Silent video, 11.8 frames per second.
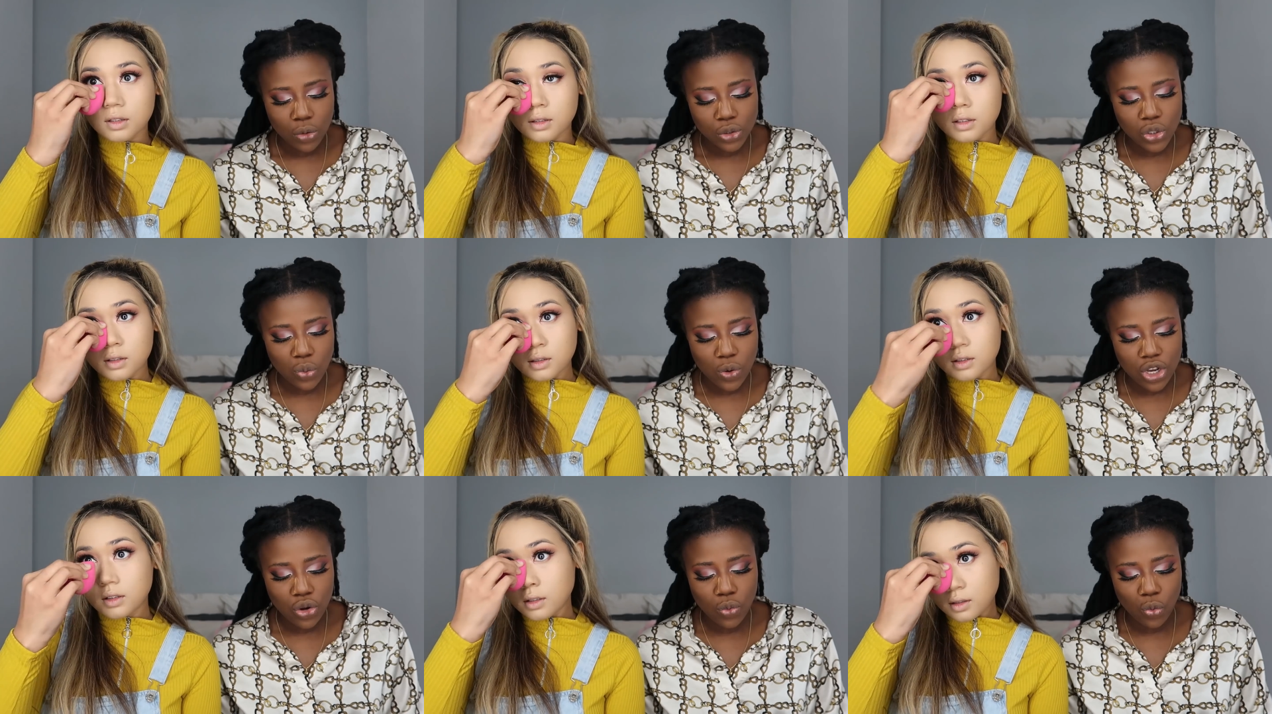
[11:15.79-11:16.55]
Speaker 1: Also,
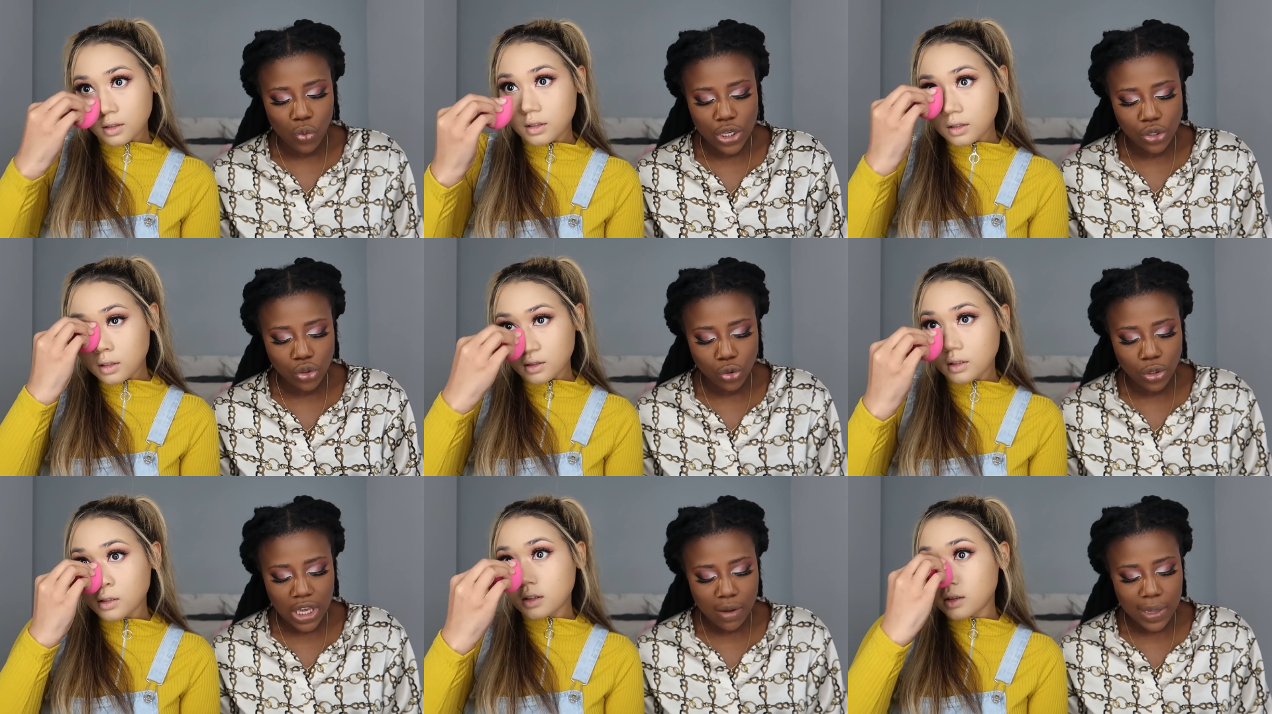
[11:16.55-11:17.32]
when you when you
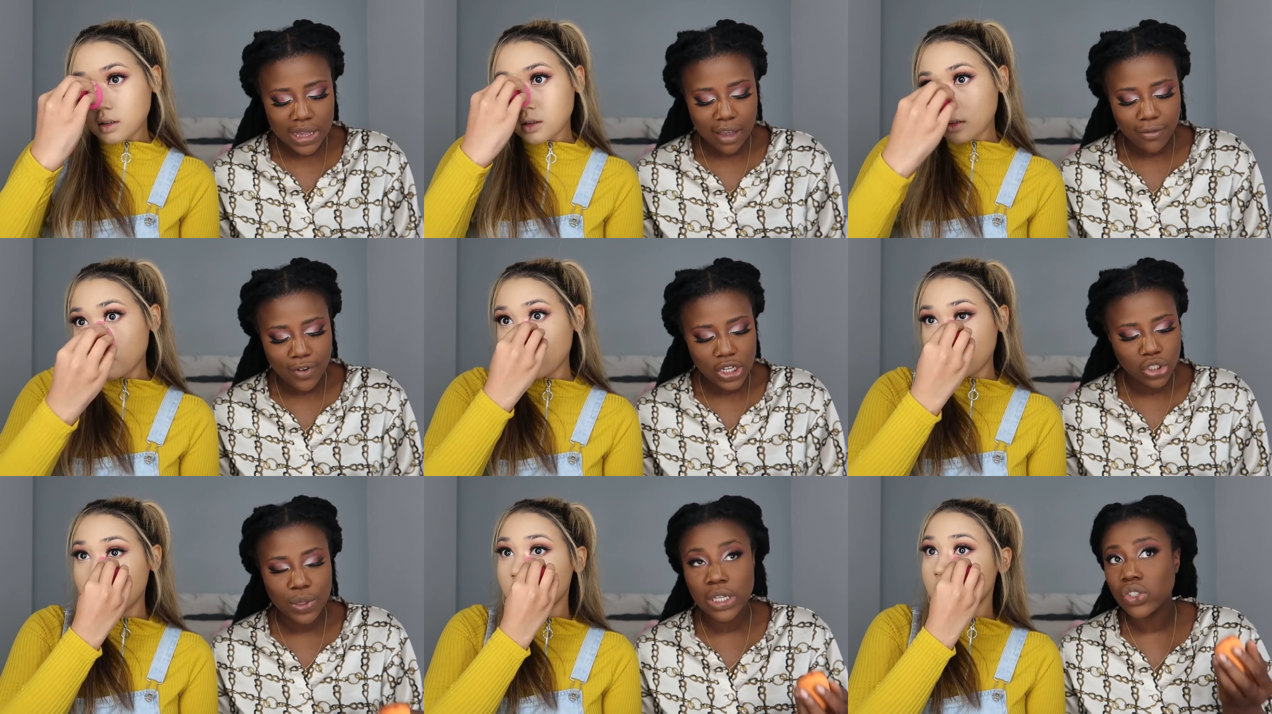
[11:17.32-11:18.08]
do care about that
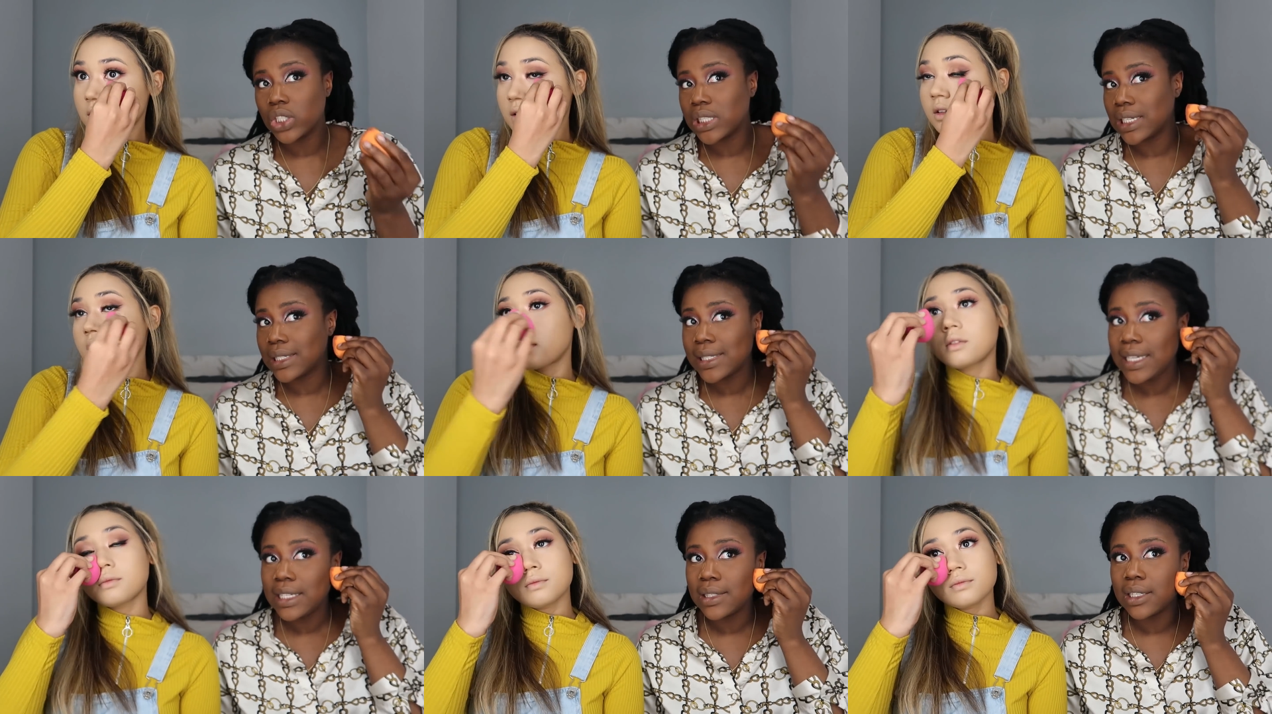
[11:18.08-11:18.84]
friendship and it's just a
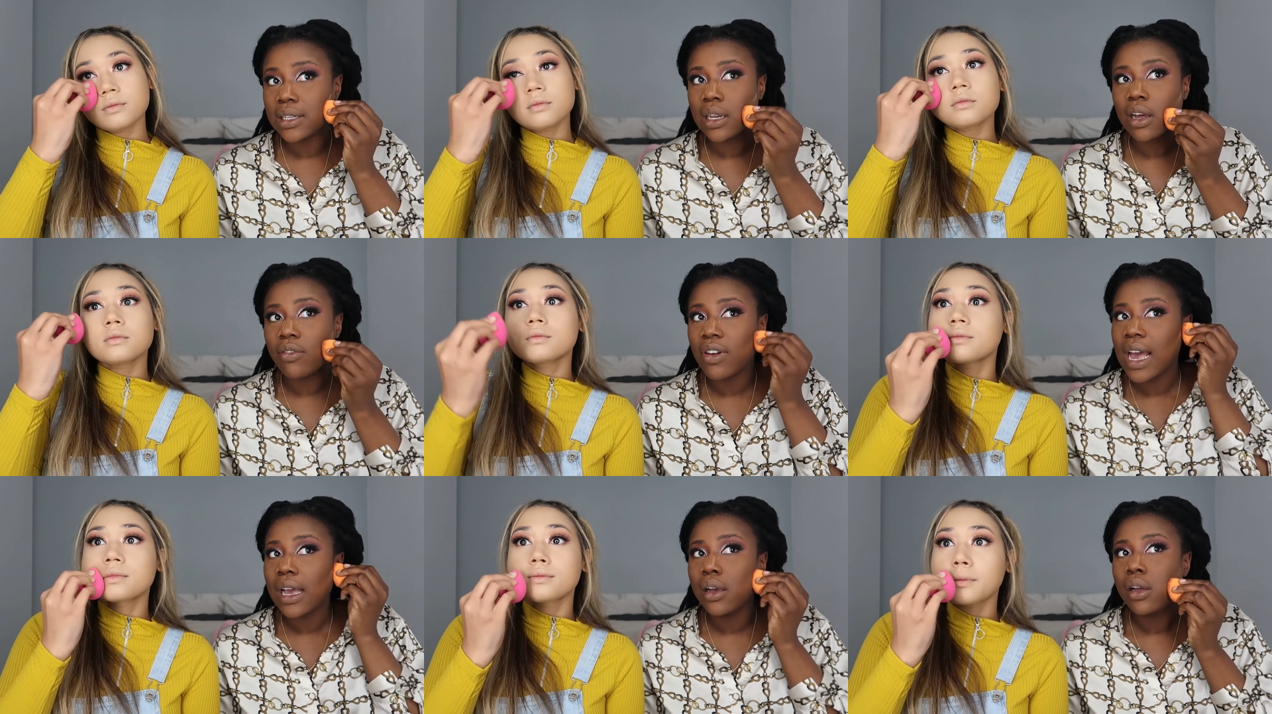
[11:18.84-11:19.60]
season of
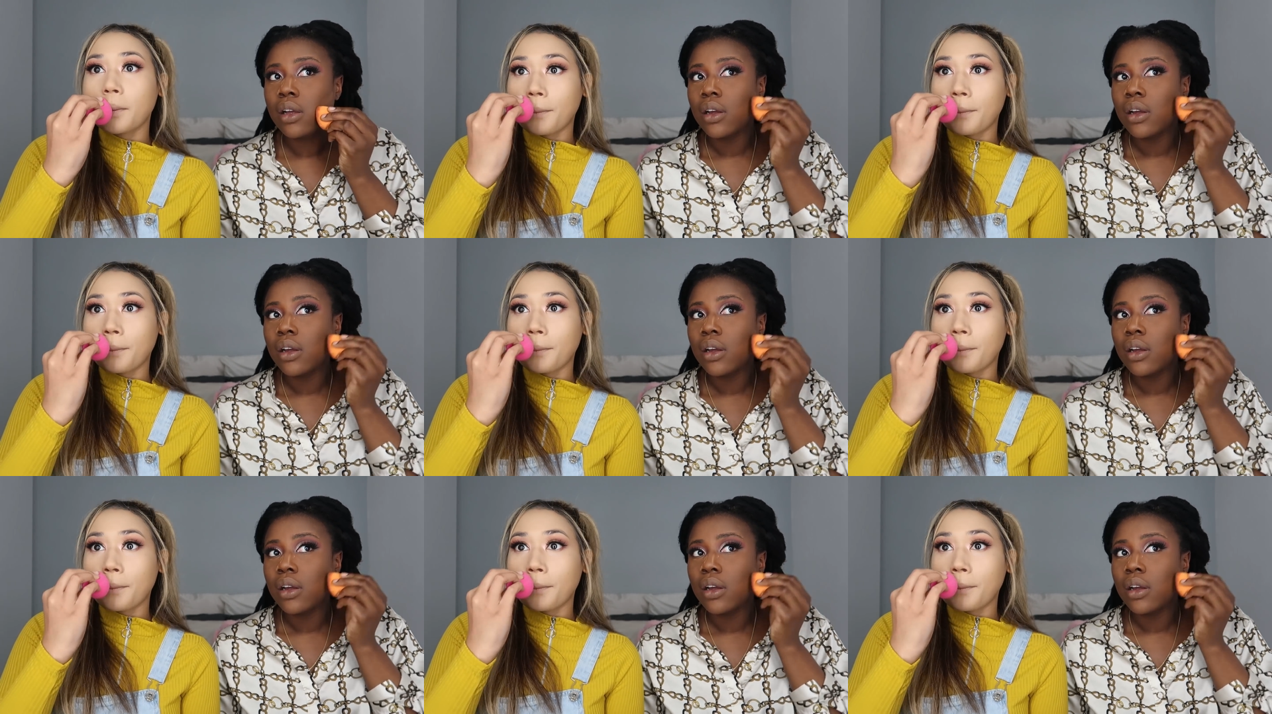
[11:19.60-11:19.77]
like